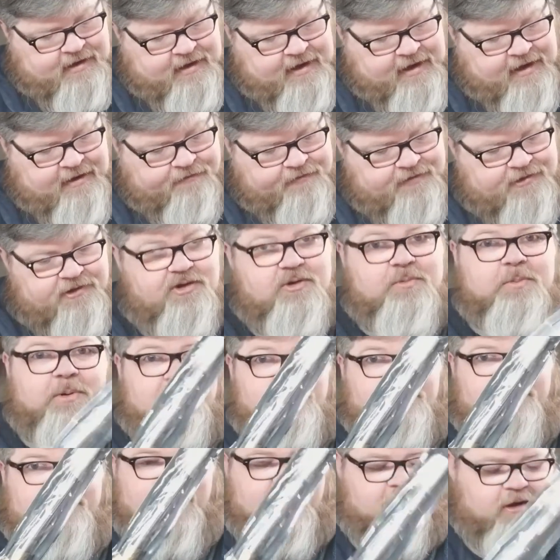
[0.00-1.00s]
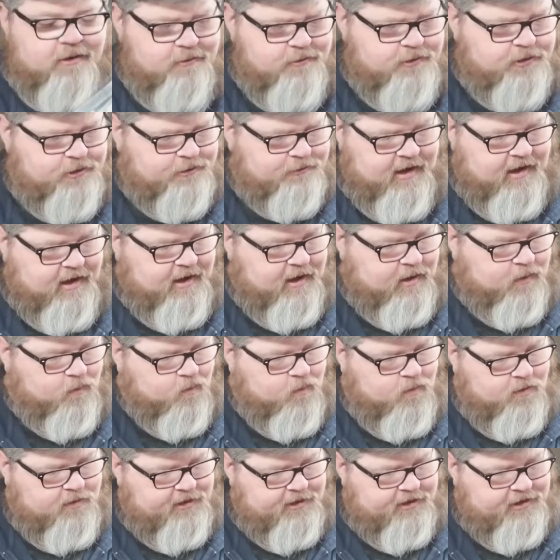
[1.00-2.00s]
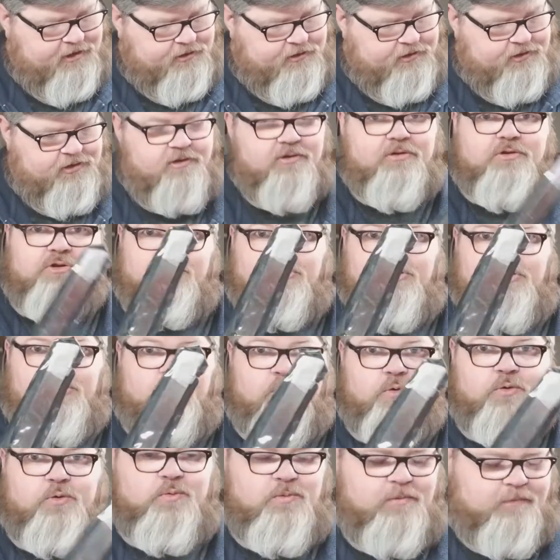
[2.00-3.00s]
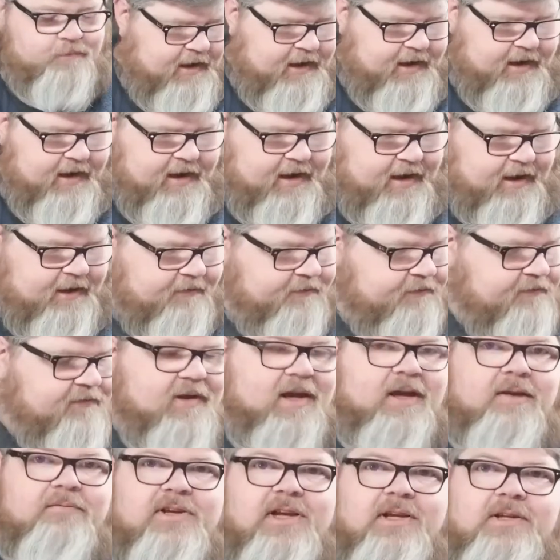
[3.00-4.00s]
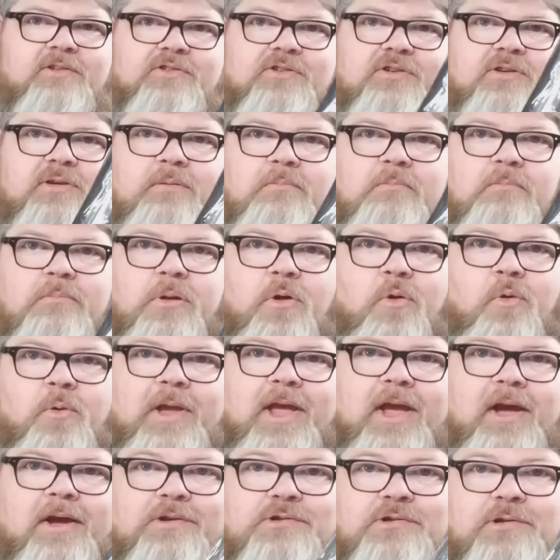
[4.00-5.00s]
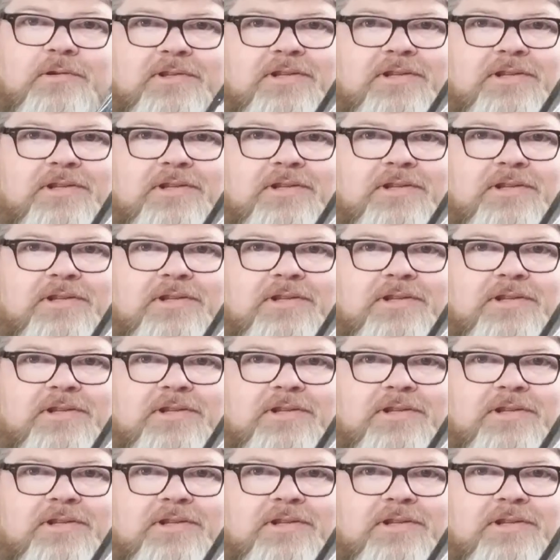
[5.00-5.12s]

half-inch spindle gouge, a 1-inch skew, and a 5/8 bowl gouge.